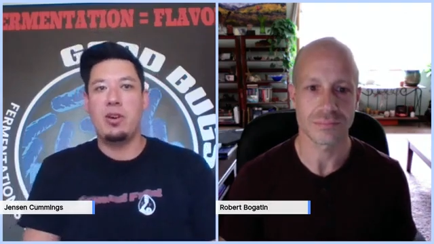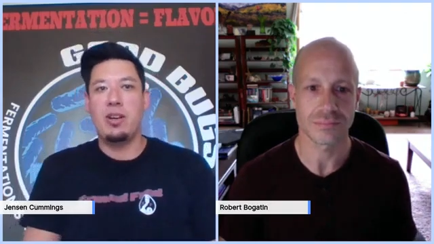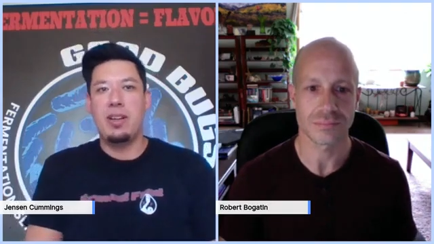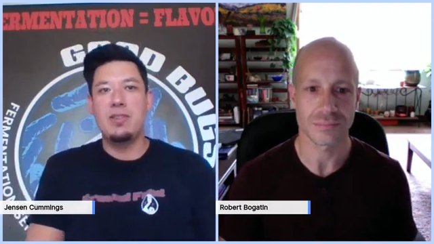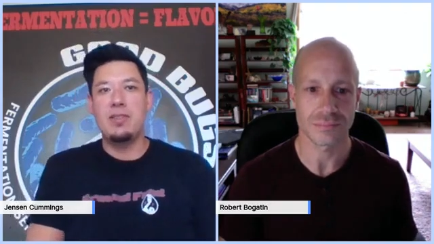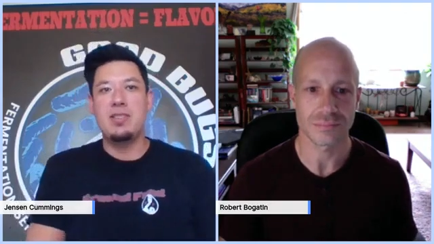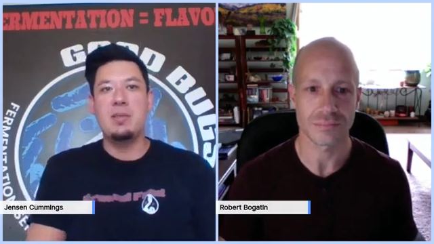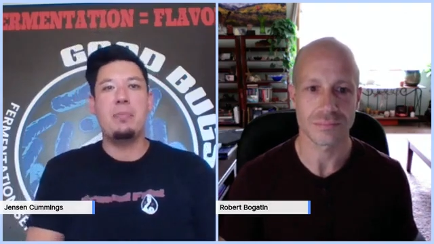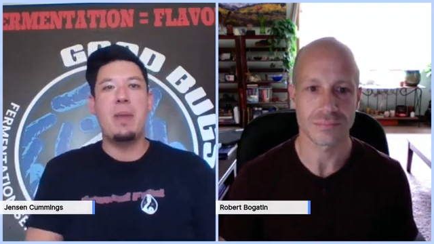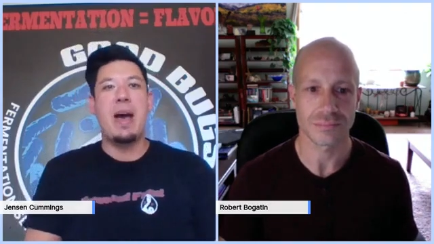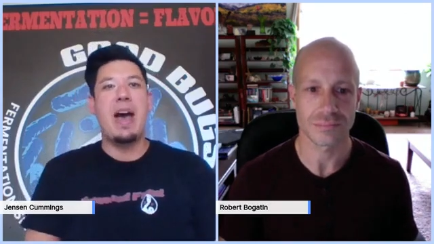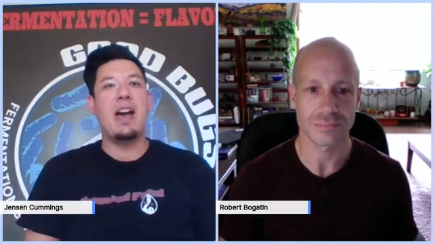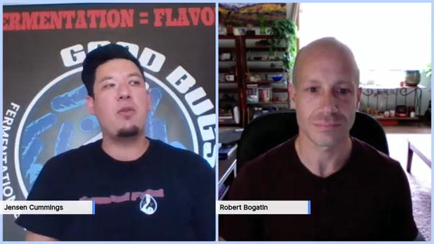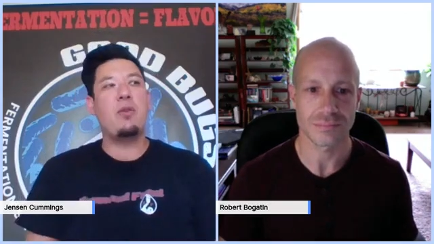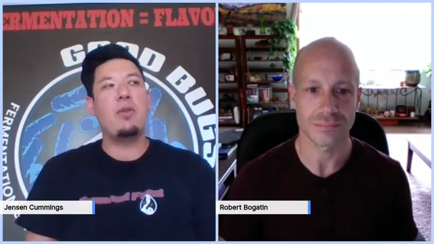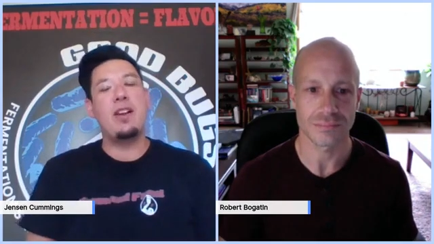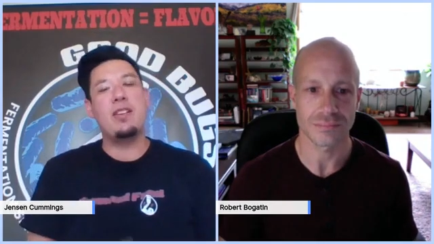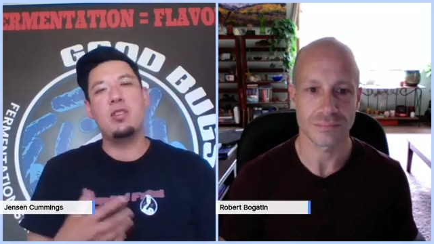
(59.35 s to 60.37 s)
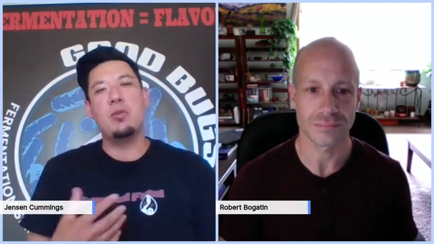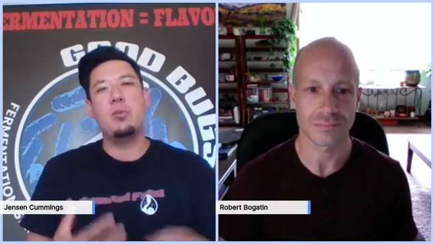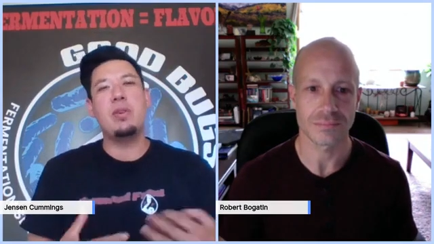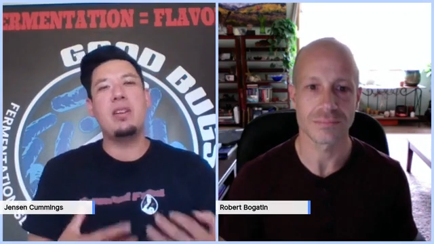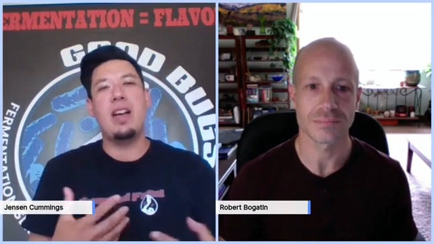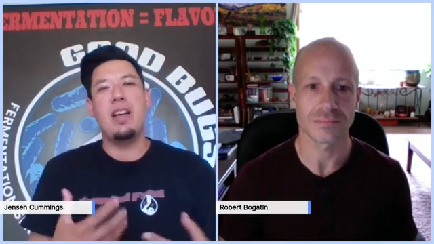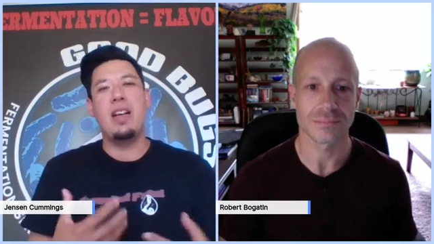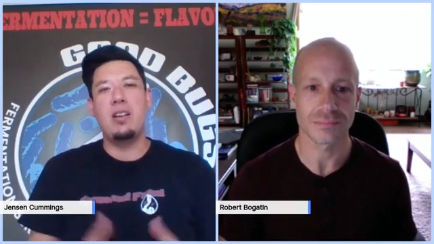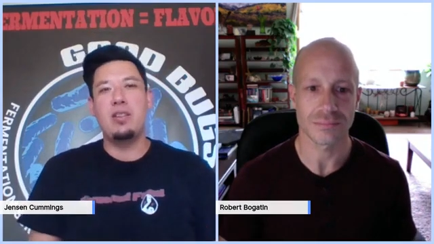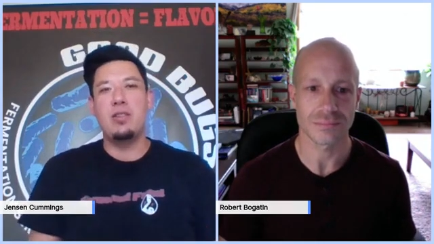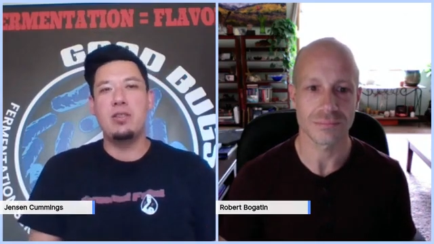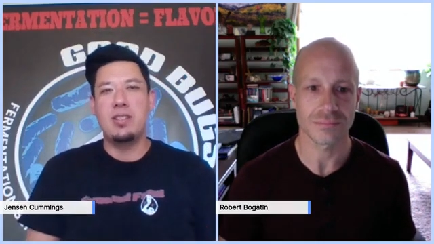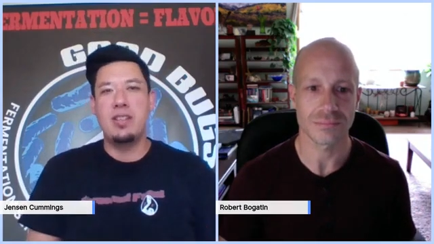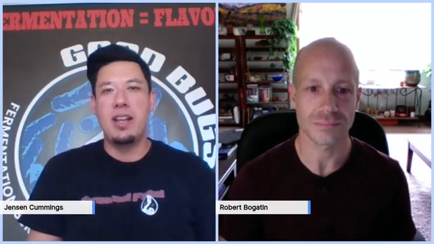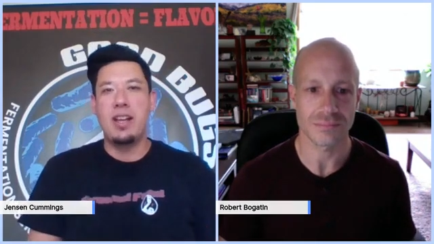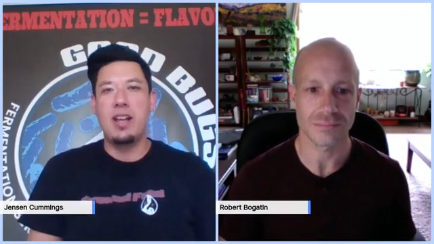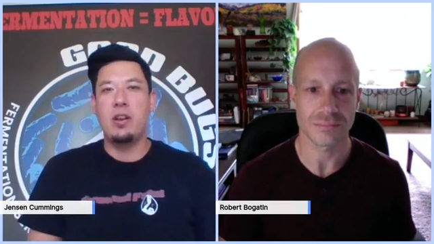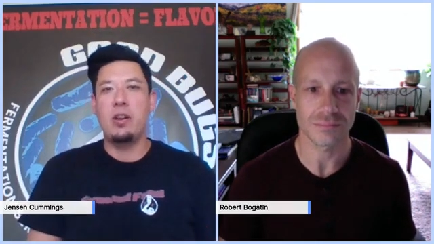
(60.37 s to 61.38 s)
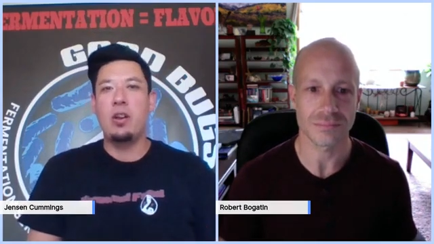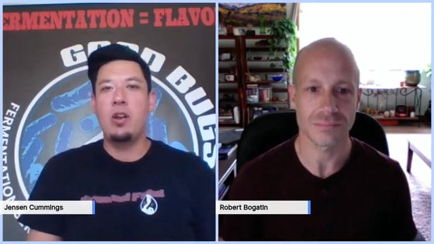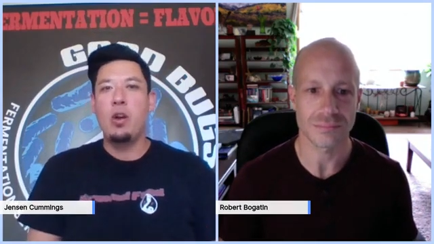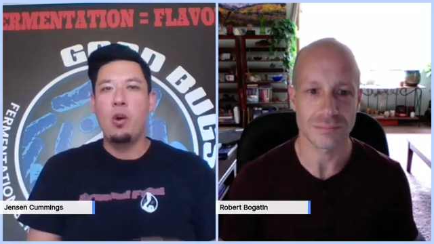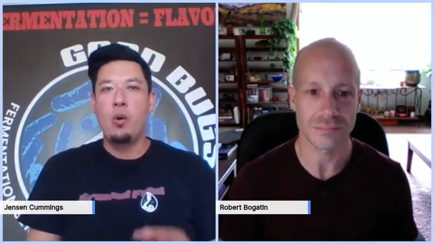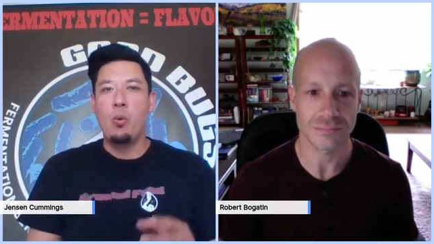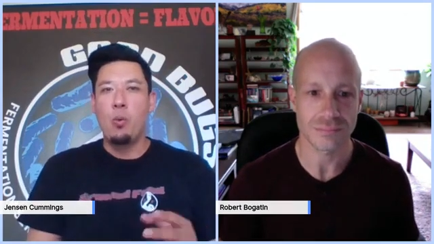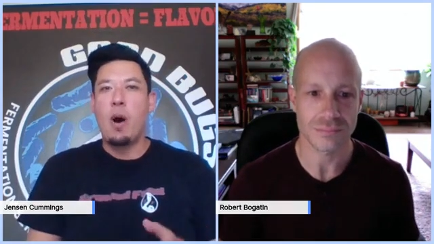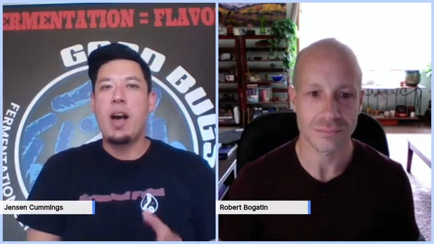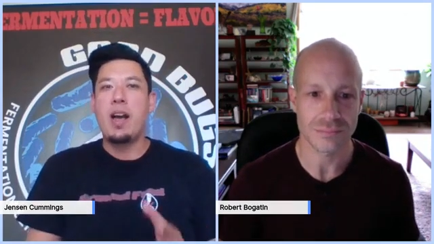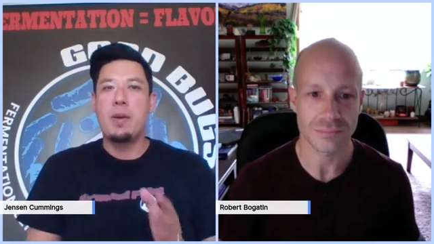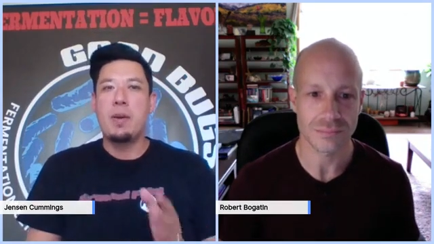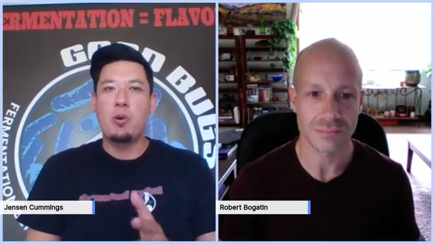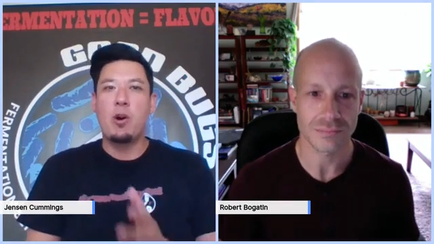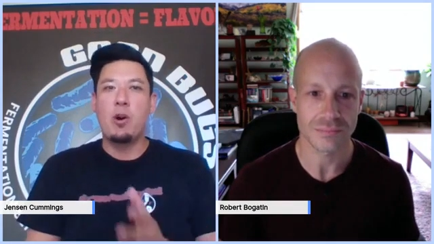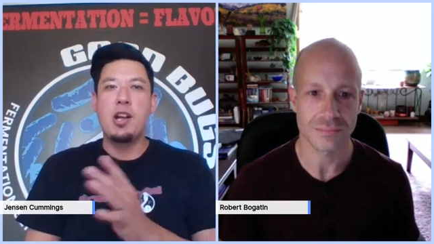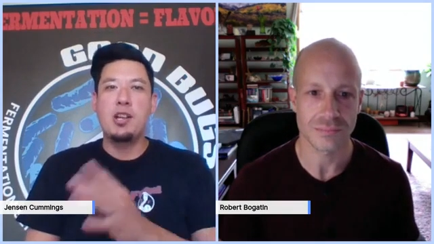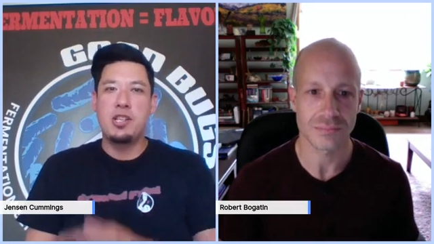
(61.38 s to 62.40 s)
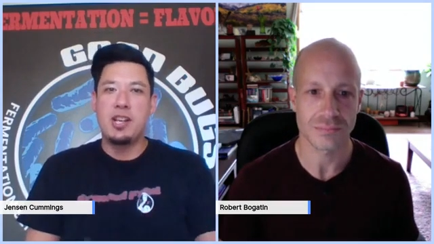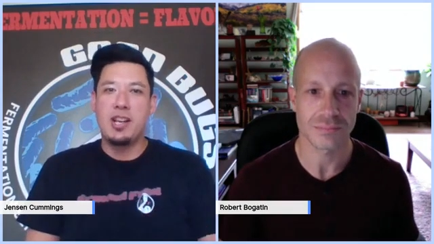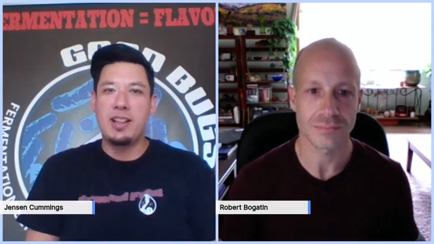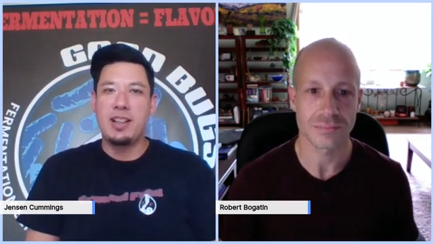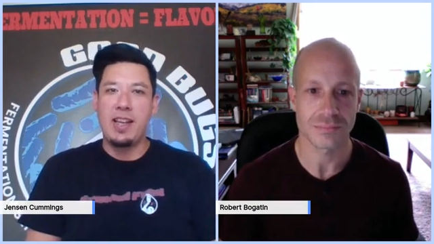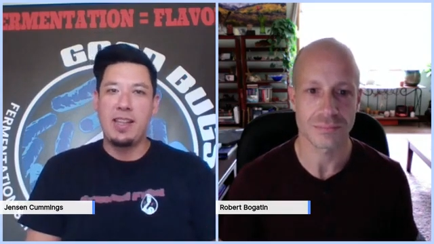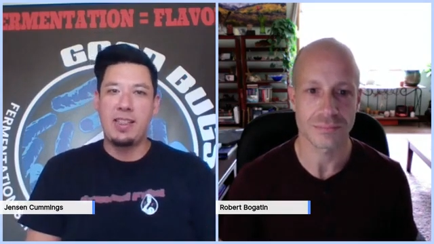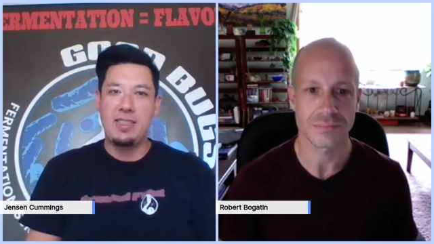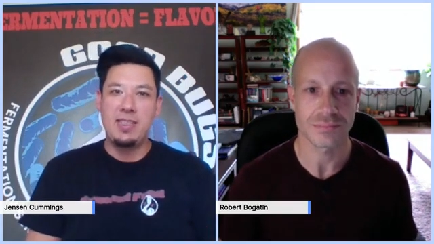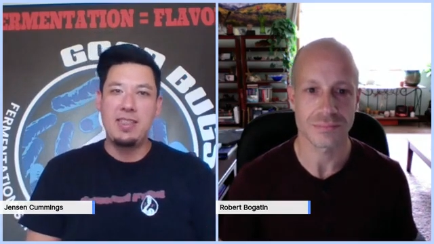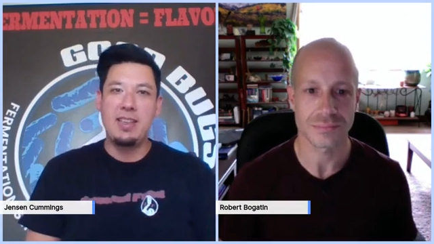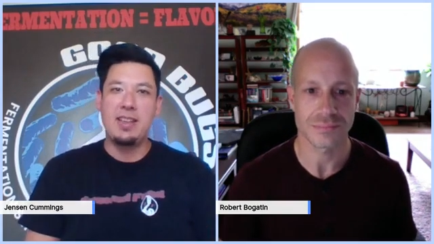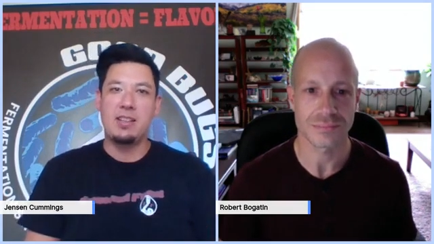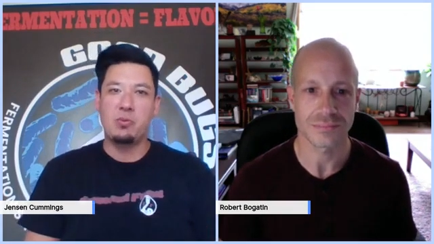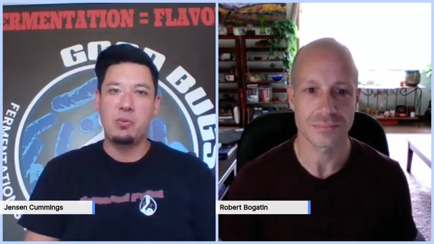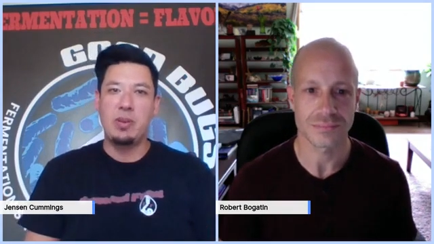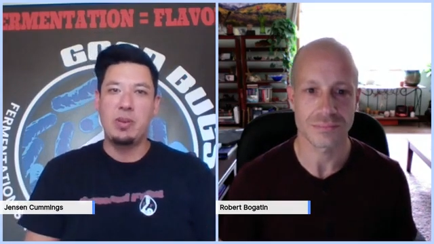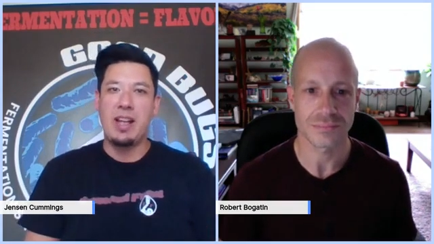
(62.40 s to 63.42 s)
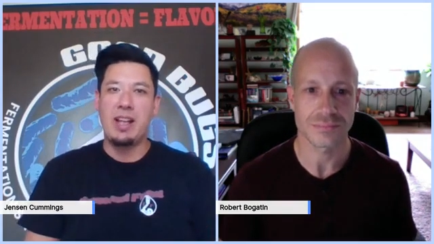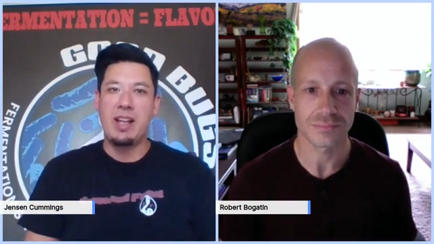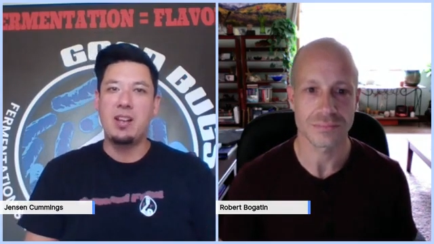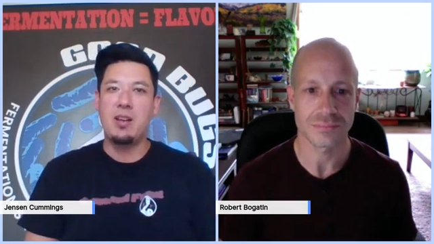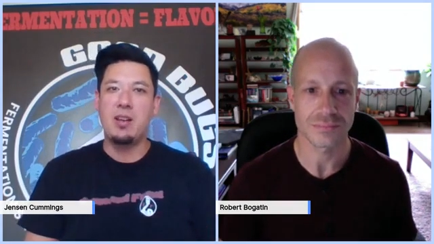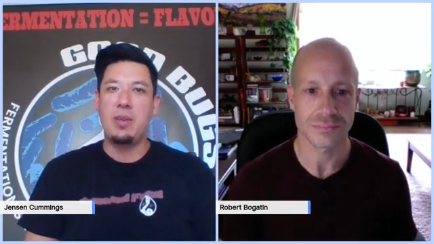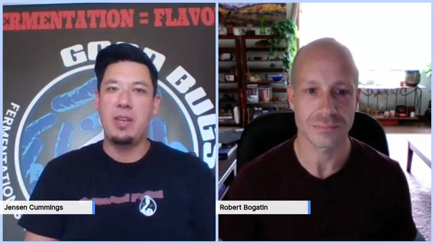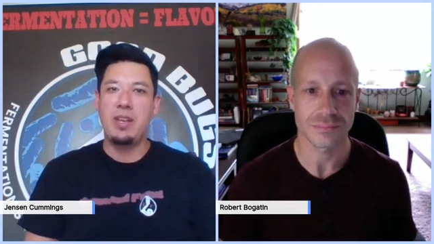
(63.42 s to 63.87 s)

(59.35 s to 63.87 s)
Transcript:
Speaker 1: Give us some background so we can kind of understand why a project like this would end up